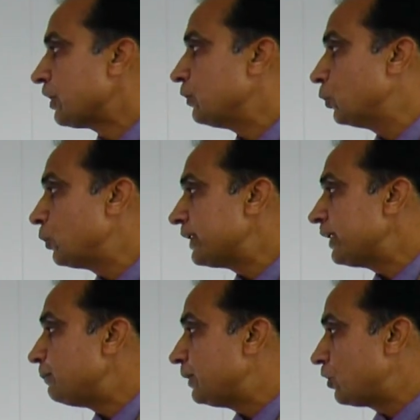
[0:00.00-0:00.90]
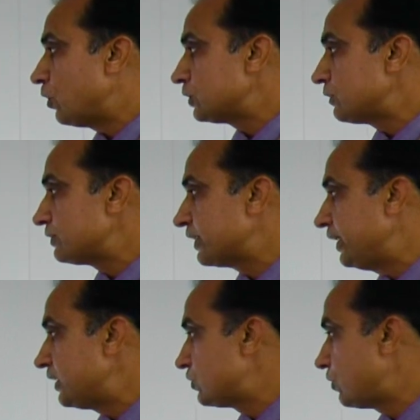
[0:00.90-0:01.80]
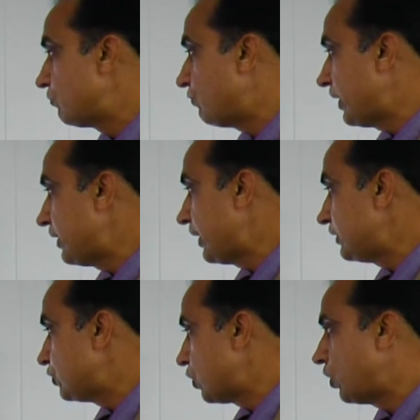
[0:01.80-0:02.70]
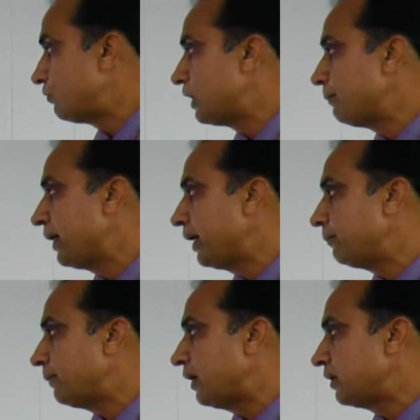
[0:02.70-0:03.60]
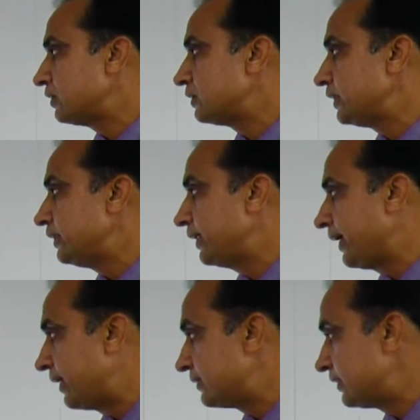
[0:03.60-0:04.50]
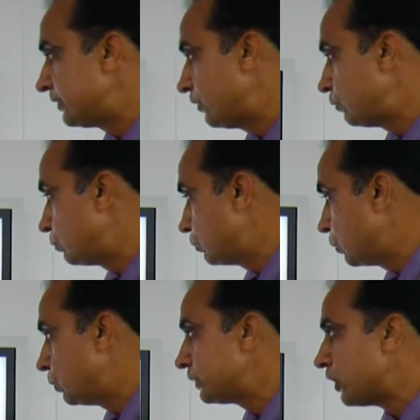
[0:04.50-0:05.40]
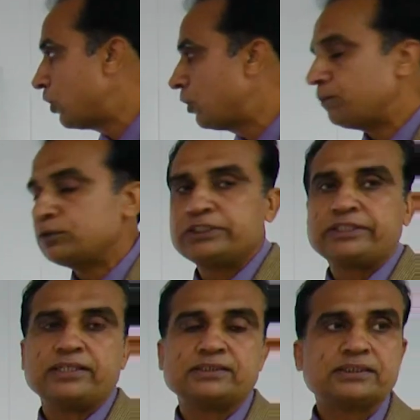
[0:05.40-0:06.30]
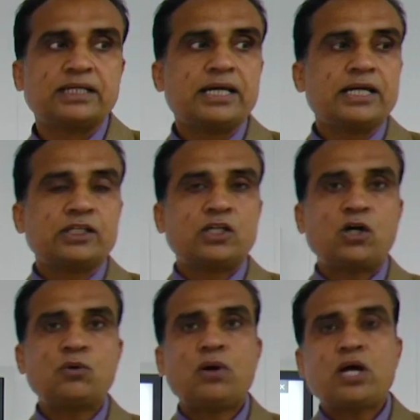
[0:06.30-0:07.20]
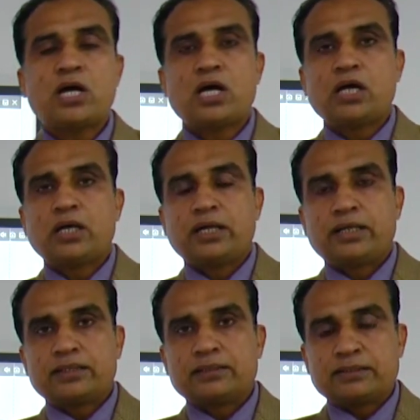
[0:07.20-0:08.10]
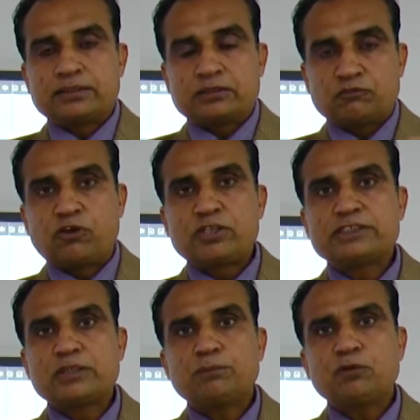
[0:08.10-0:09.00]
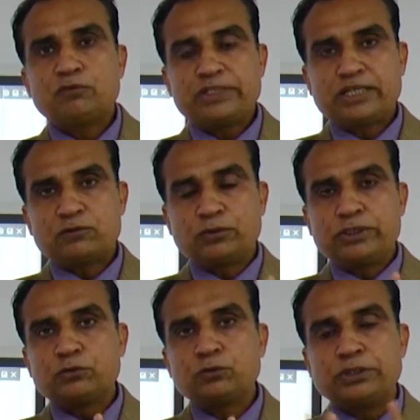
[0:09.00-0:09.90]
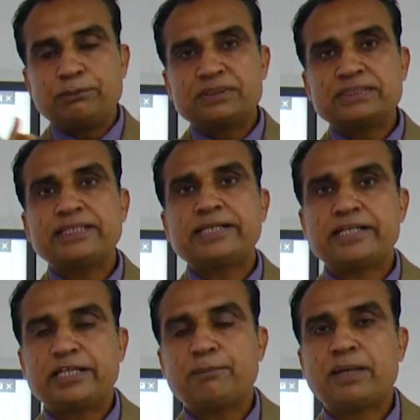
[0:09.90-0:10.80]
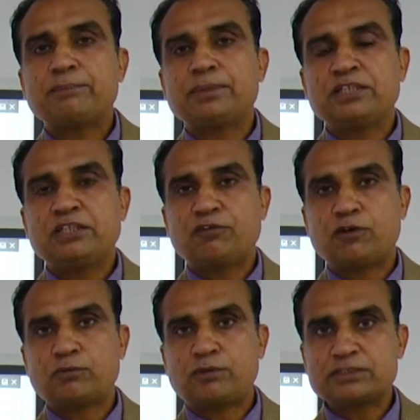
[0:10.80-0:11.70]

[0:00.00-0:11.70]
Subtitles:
Note that because of squares on one edge of the map are considered adjacent to those of those squares. Now, for example, we are going to represent a K map in the form of